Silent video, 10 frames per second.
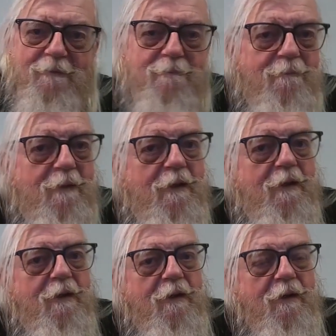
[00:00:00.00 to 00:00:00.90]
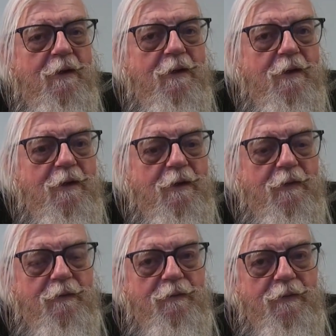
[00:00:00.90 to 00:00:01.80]
was there at any point that you
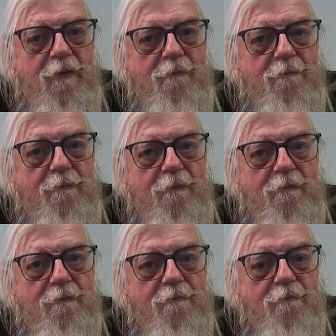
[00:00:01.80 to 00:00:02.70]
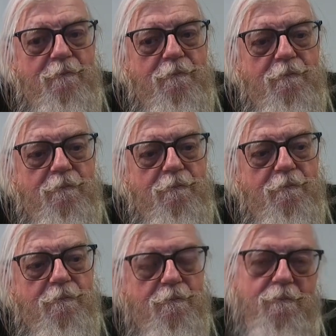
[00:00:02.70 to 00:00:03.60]
had to ground an aircraft due to
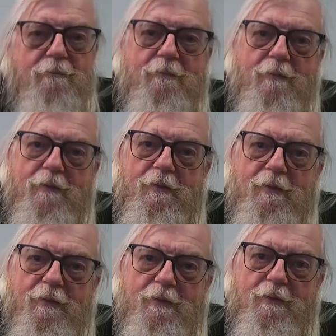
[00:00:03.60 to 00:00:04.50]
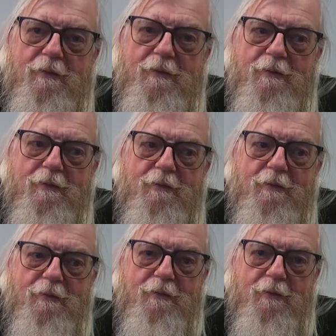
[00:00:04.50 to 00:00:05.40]
the engine not being able to be
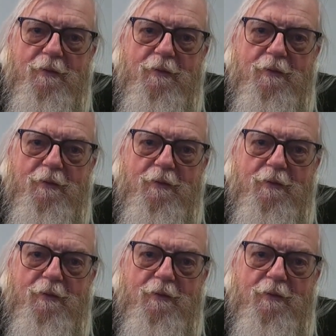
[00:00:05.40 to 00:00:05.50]
flyable?